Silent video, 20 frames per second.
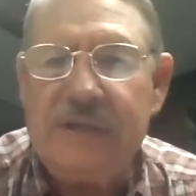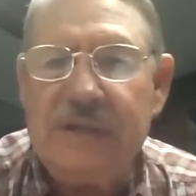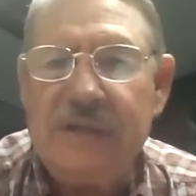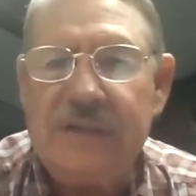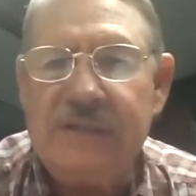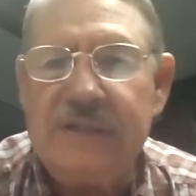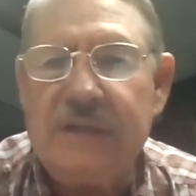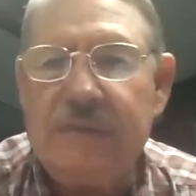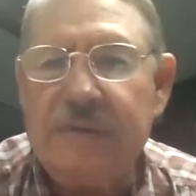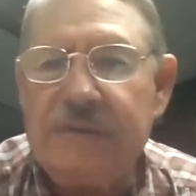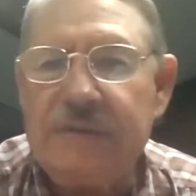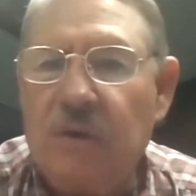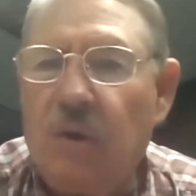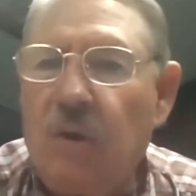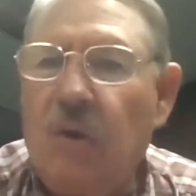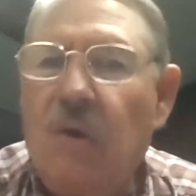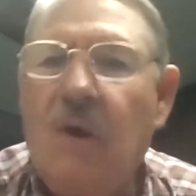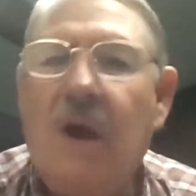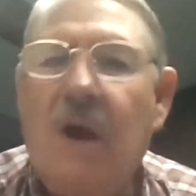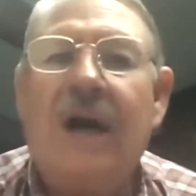because there was a
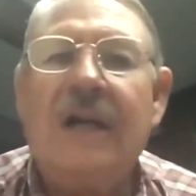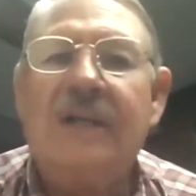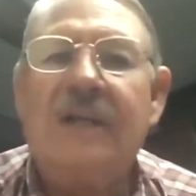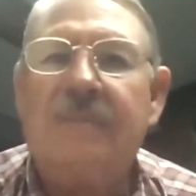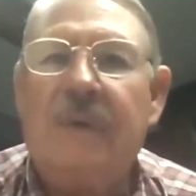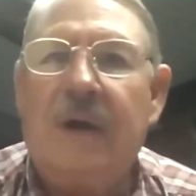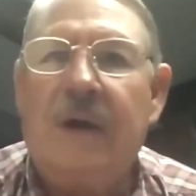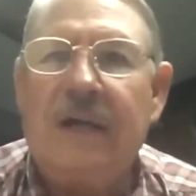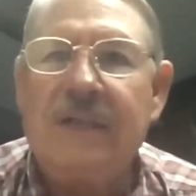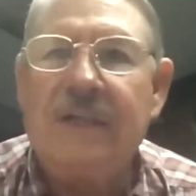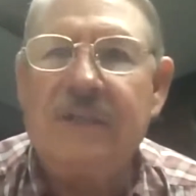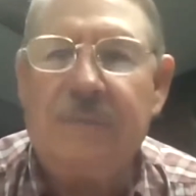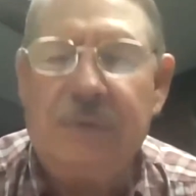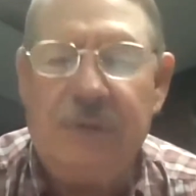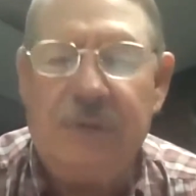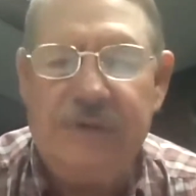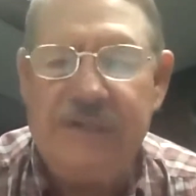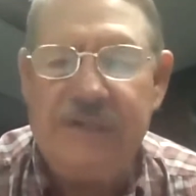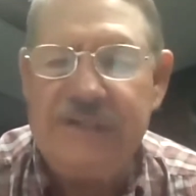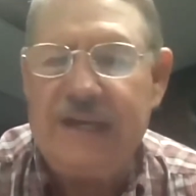whole hodgepodge of
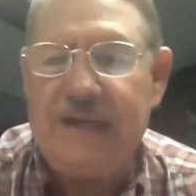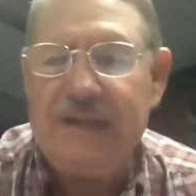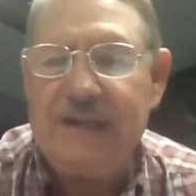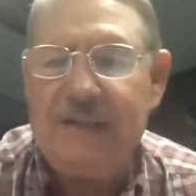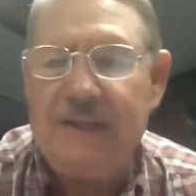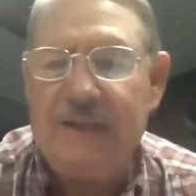buoys out